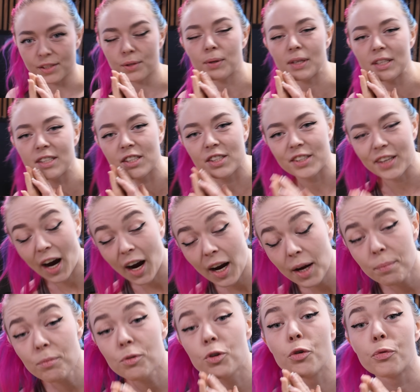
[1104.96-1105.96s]
so it's
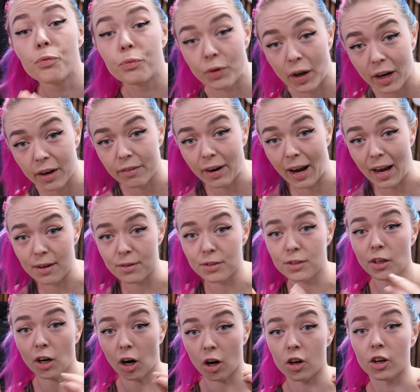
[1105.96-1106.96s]
time to figure
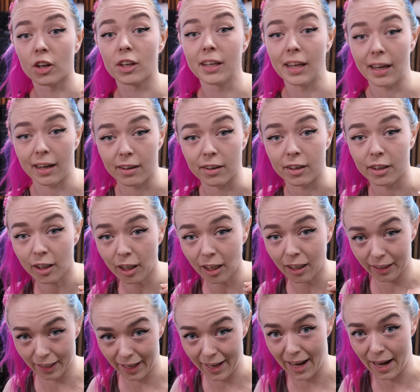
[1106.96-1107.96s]
out our gear
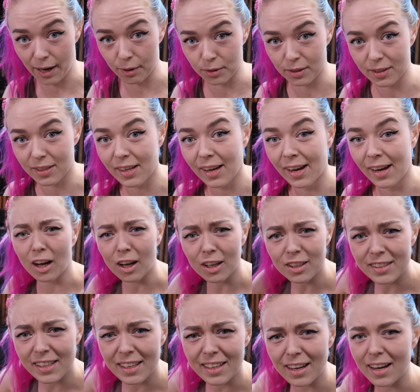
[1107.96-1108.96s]
layout.
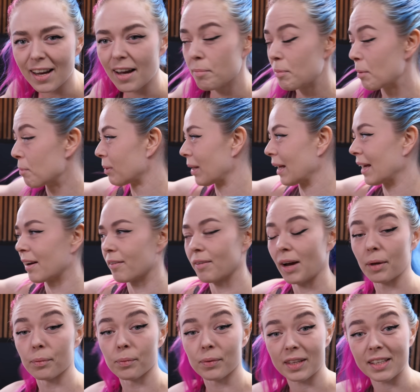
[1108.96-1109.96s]
Hansi and I have been playing
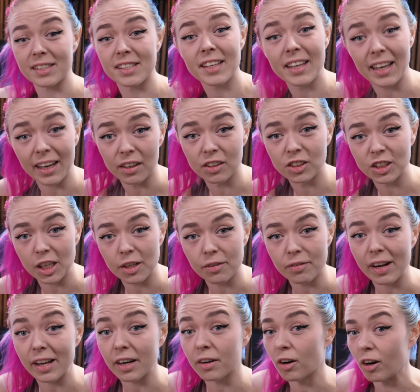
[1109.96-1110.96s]
around with this gear
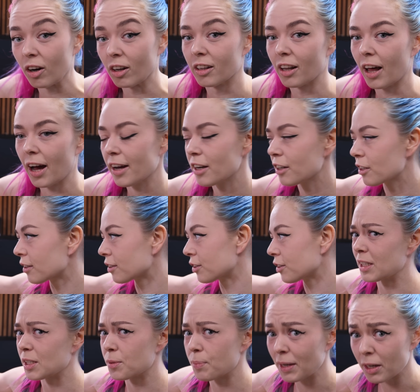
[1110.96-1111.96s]
generator online,
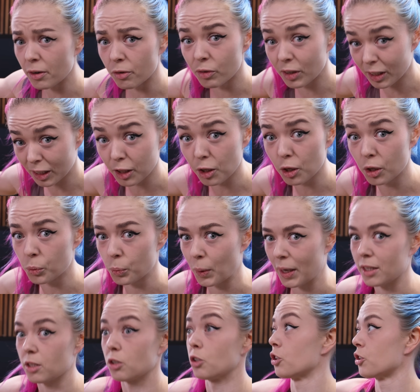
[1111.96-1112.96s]
has been a really good
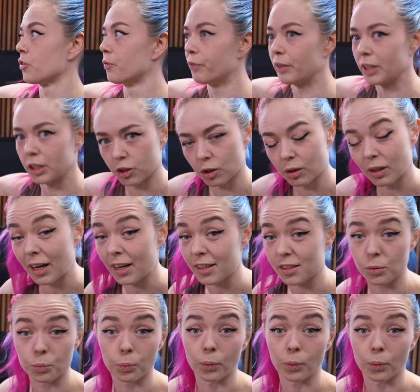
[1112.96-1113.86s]
way to just visualize